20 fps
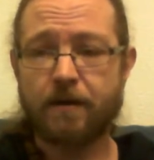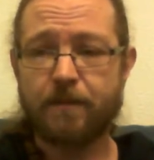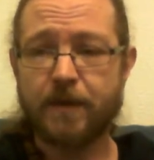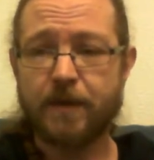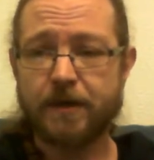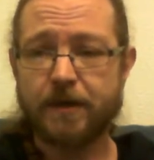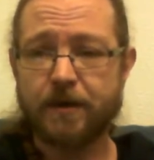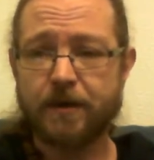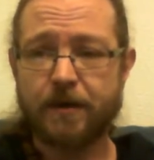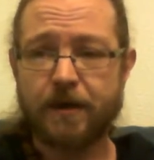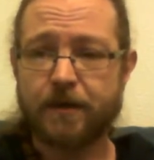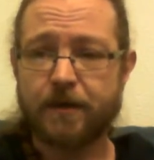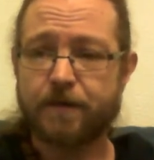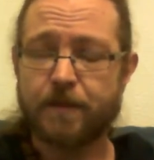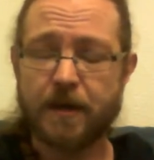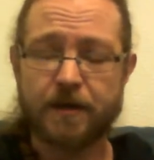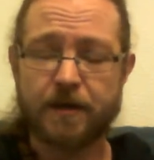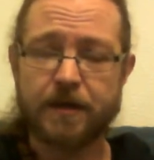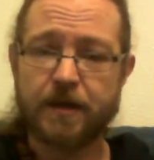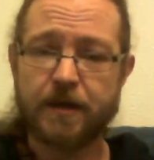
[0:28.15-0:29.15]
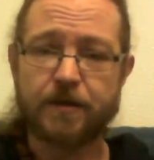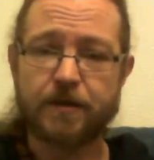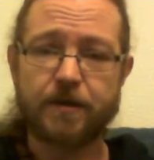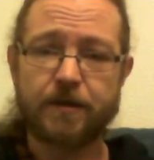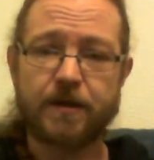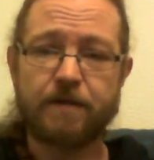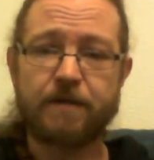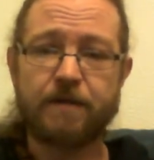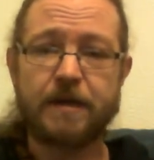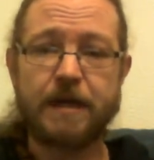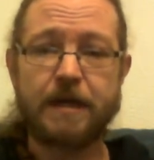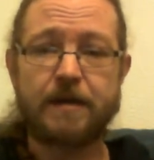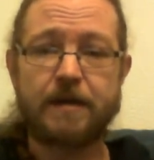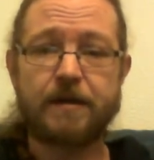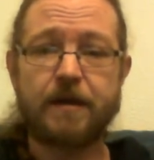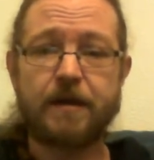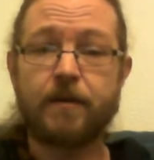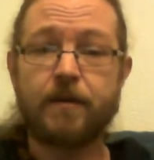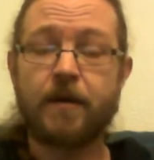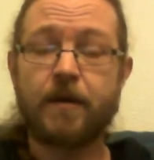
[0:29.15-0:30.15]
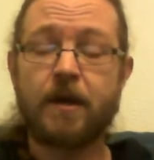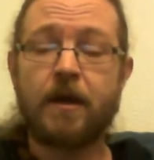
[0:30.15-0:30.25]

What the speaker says: I've been doing this for about 6 or 7 years now,